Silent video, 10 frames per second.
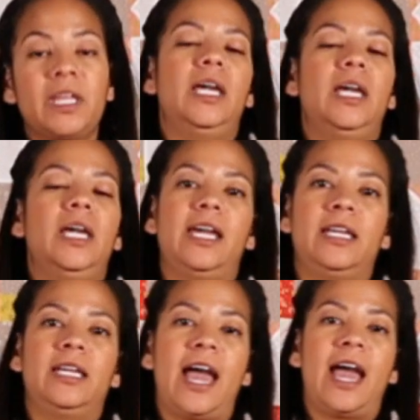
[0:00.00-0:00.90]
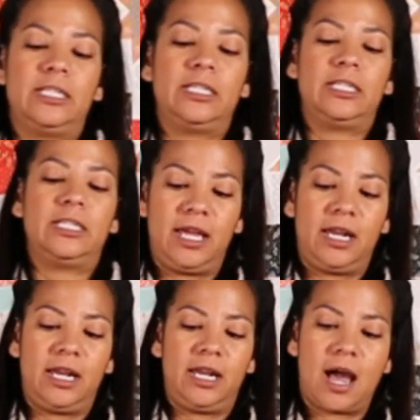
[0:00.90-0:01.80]
It has
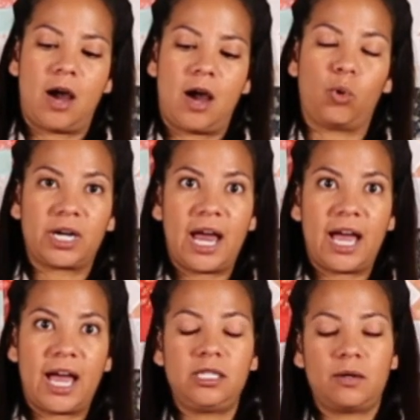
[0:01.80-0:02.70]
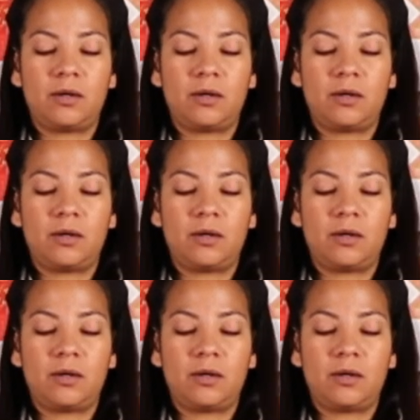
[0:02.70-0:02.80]
been organized